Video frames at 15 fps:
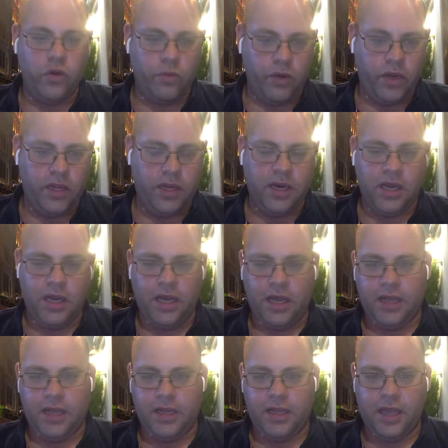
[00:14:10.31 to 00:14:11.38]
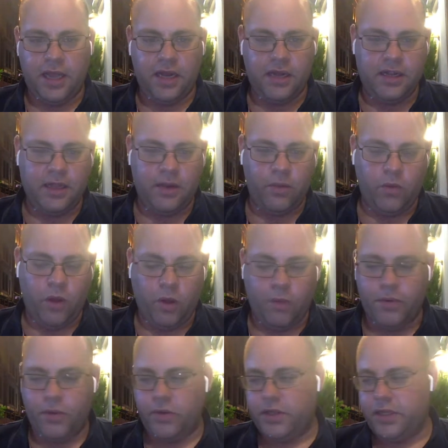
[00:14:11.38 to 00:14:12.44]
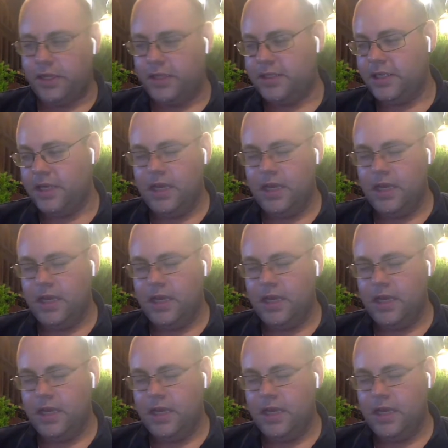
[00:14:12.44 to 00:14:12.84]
read that will help you with this.